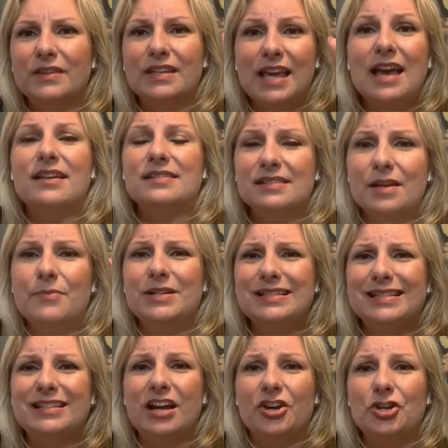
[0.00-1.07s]
Yeah,
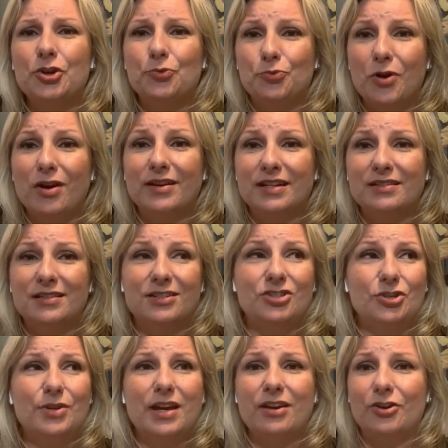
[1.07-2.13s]
someone's done you wrong. And did
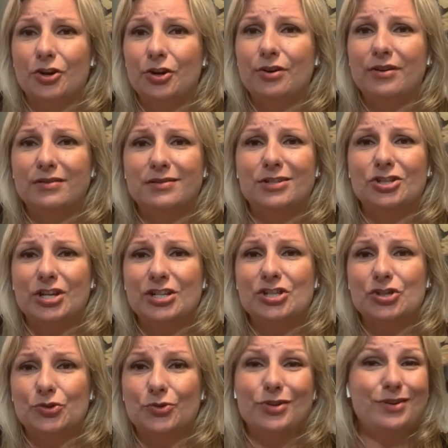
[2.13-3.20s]
you get hurt and did you get
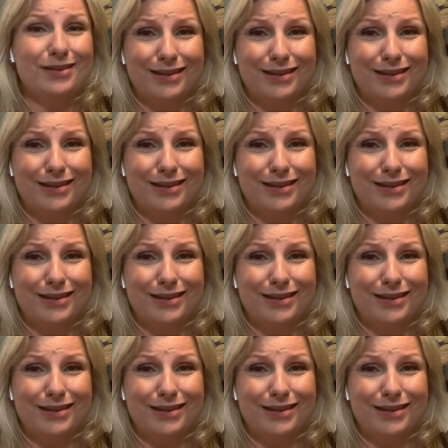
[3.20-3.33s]
screwed?